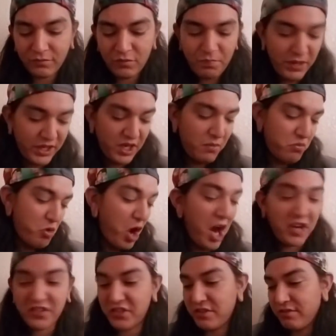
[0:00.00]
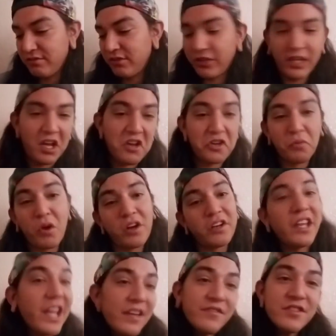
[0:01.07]
picking up rocks and looking at underwater
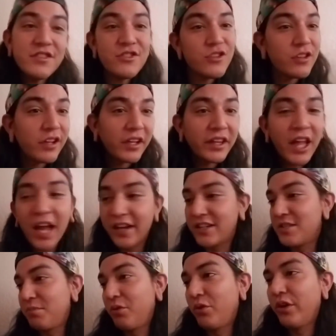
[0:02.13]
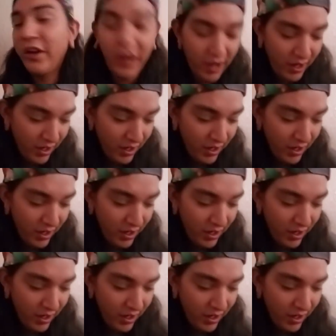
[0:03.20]
caves and shit like that, exploring.